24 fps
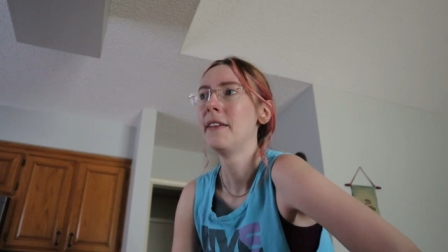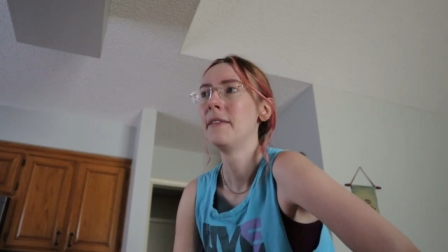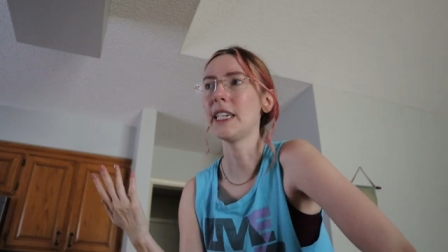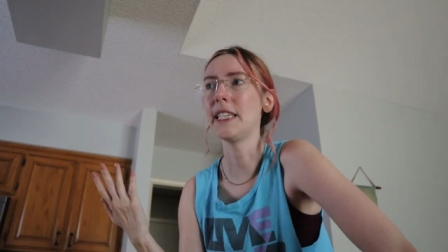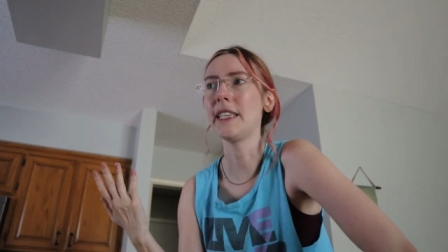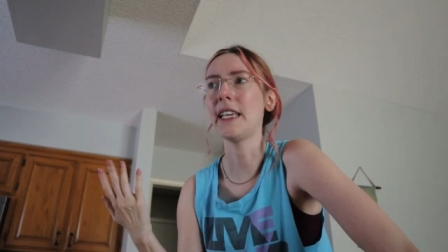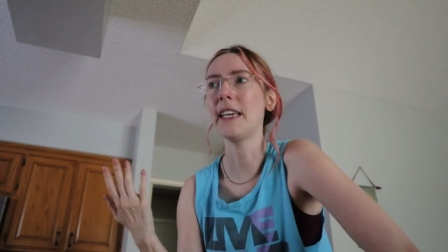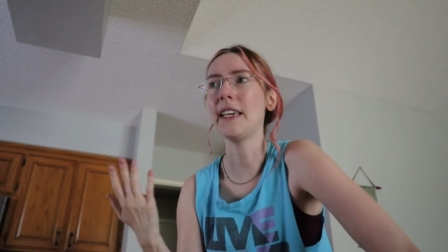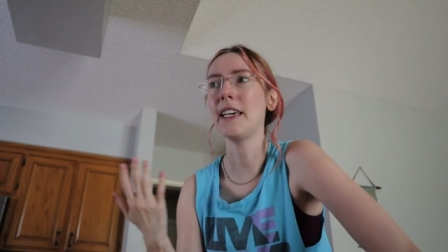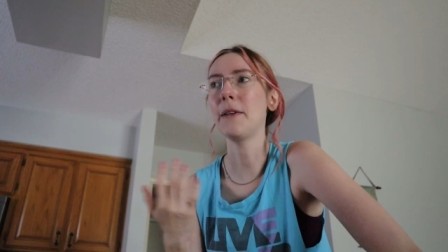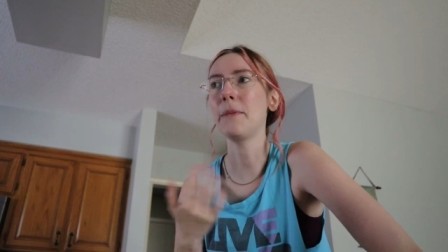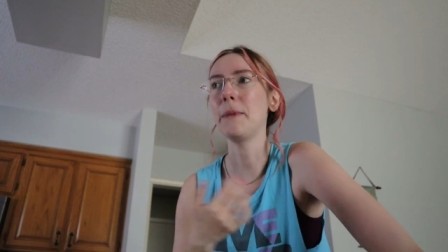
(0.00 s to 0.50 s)

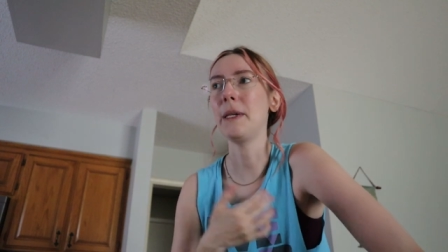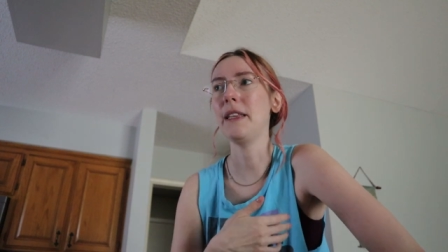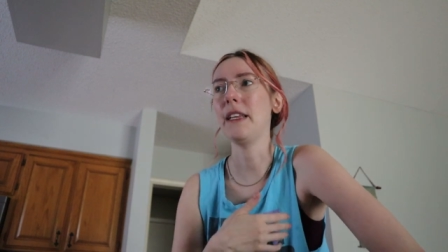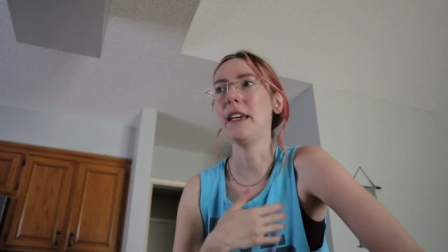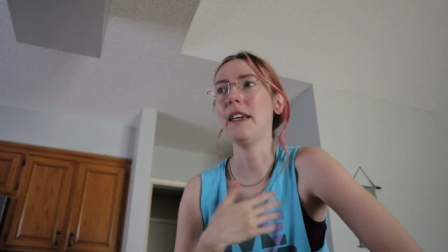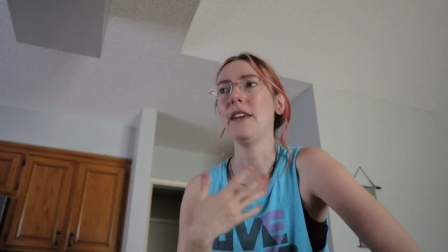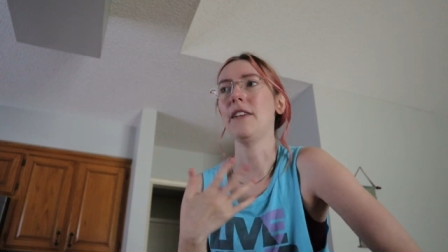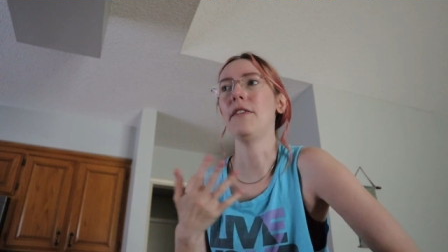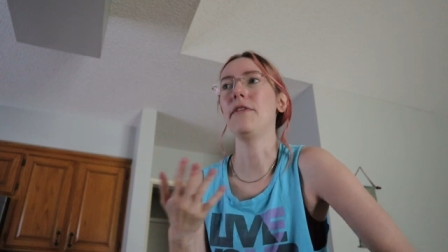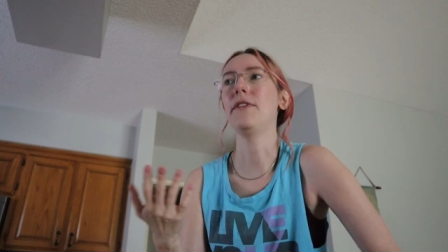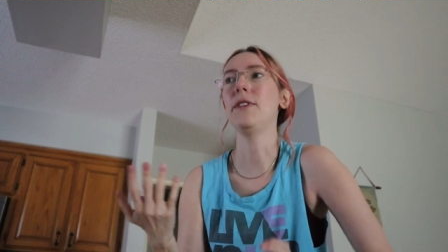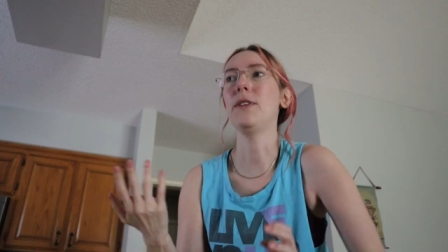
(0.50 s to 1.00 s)
and they gave me
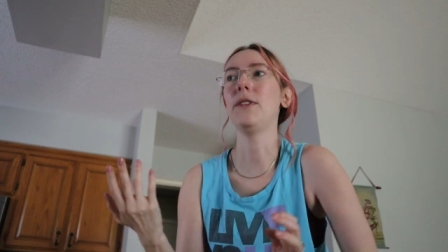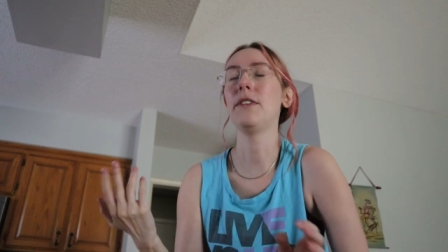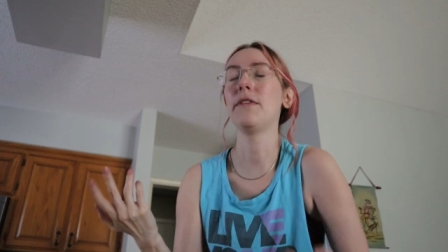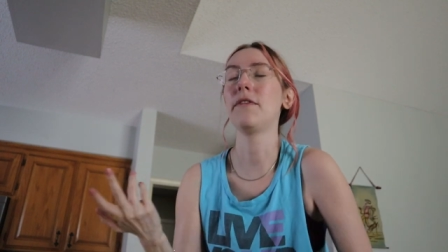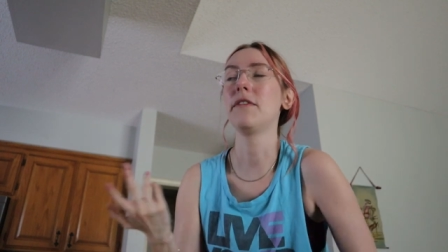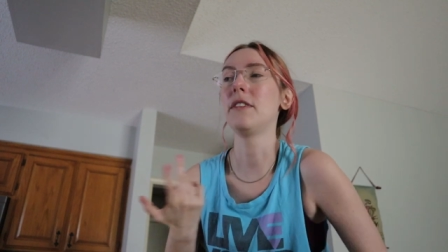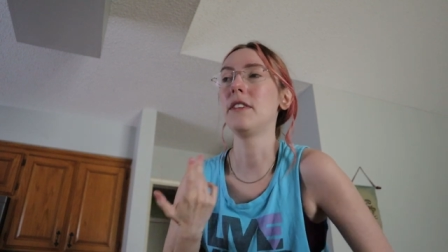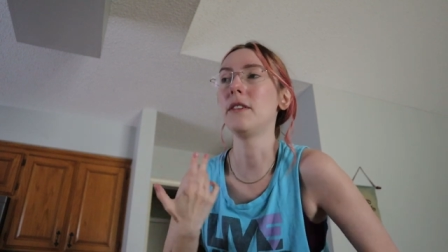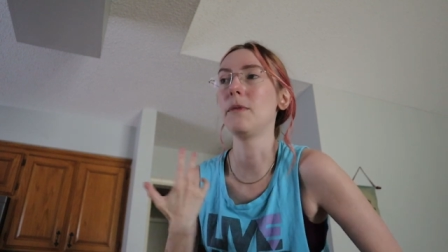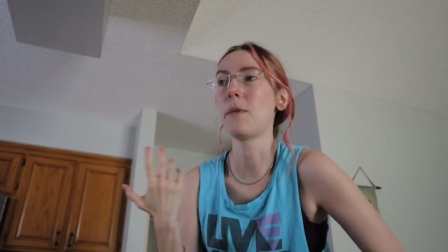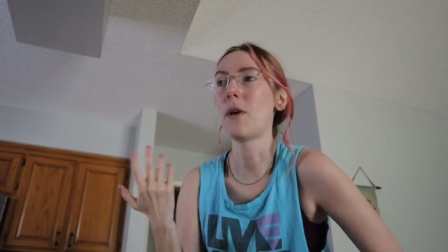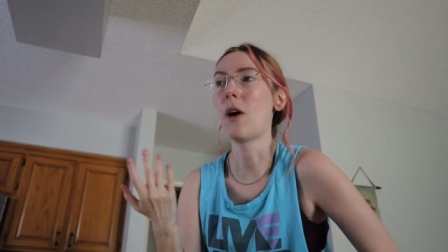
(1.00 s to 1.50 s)
like a few
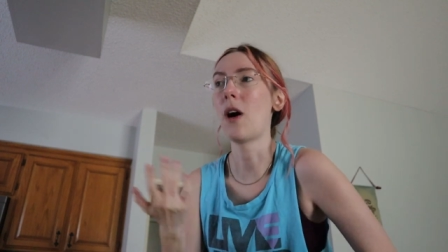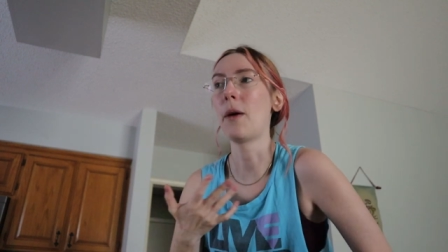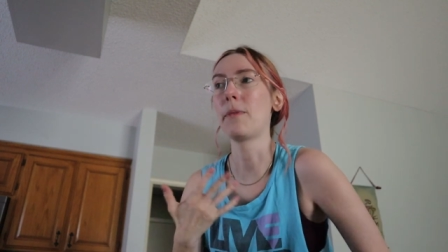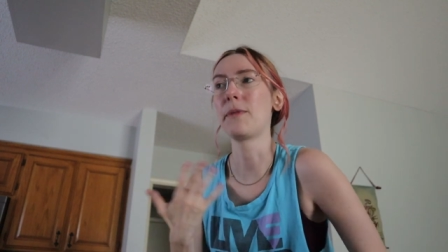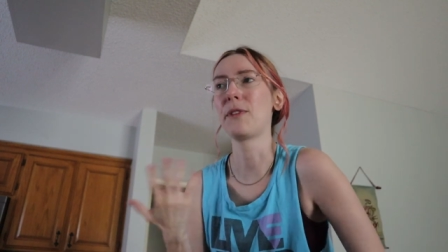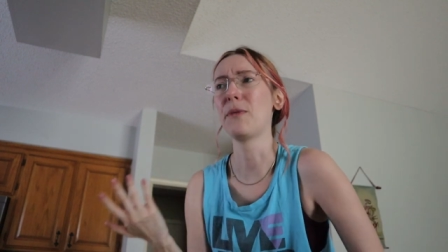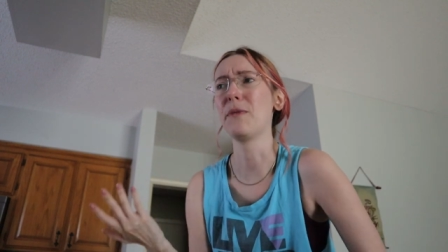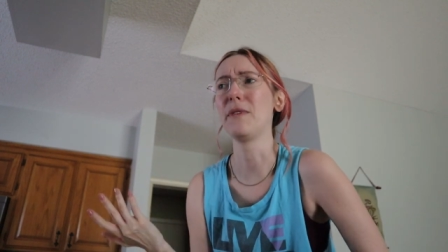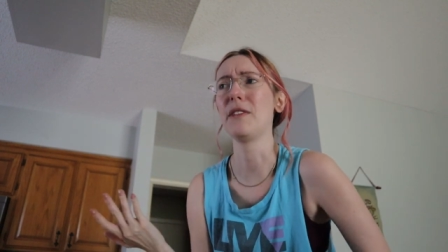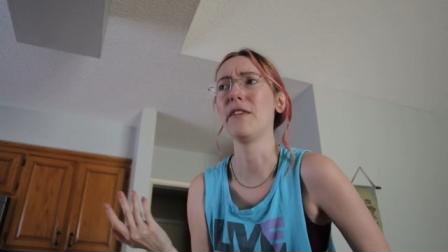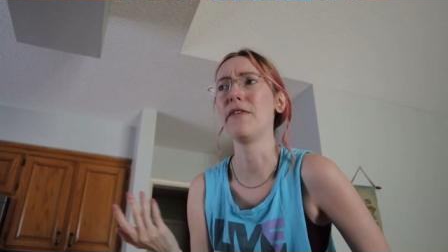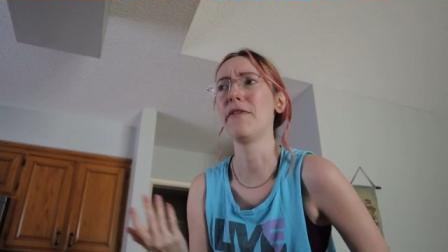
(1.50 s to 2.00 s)
different
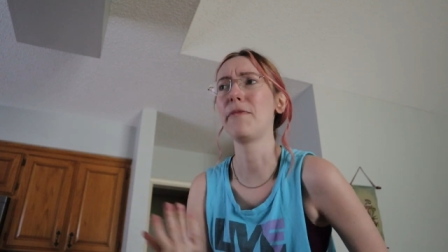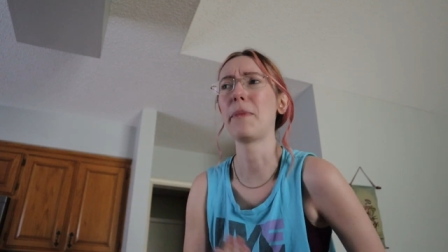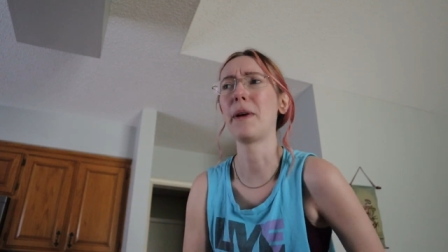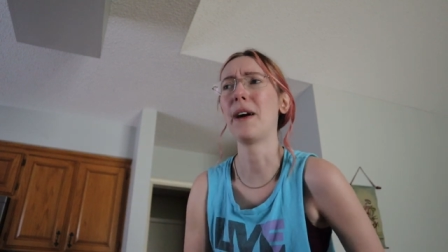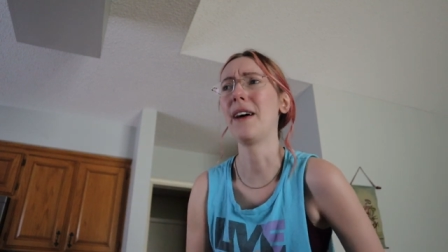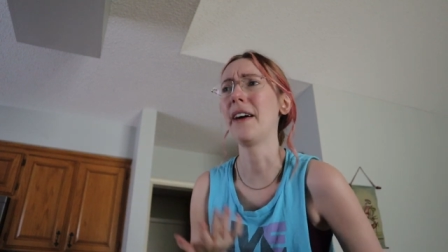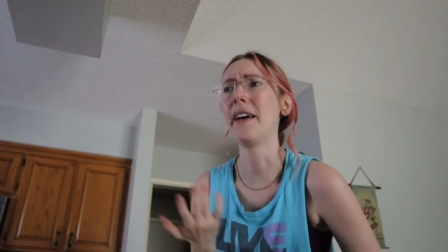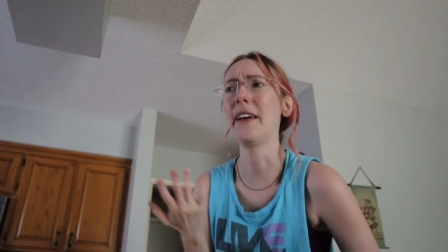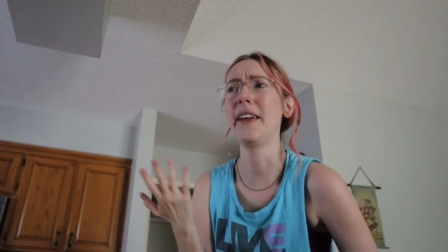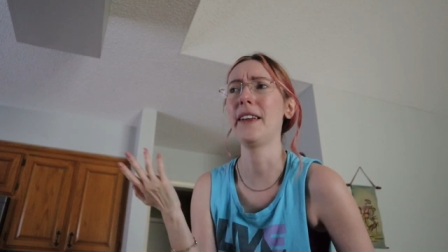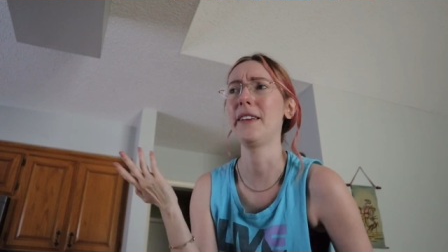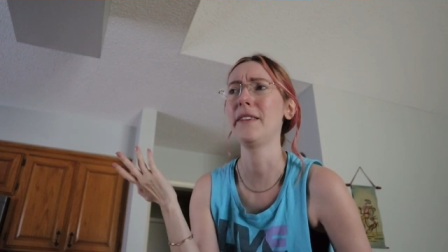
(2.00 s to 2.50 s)
options of
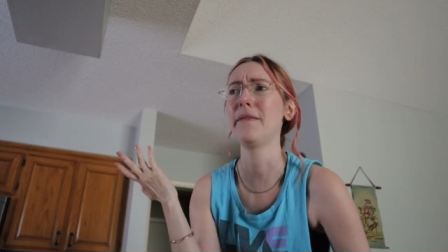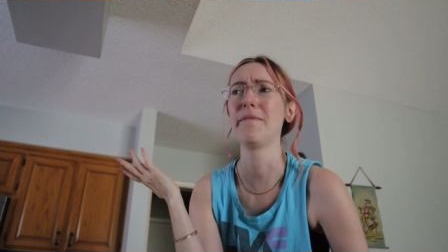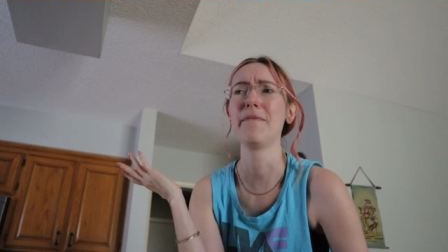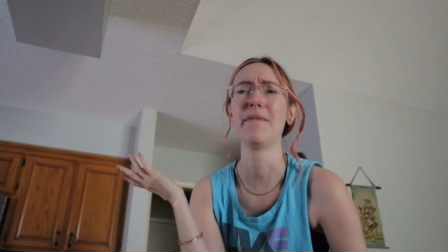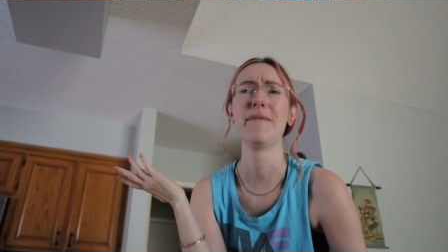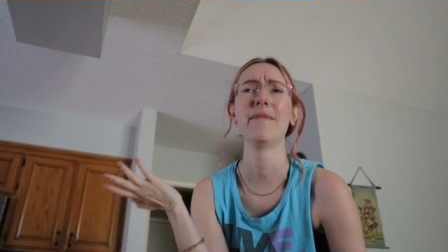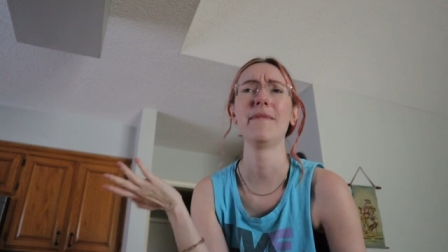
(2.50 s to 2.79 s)
pine.